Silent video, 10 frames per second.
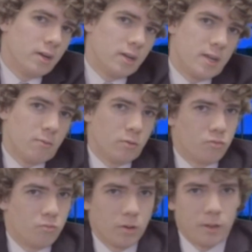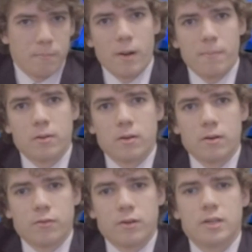He was really popular for a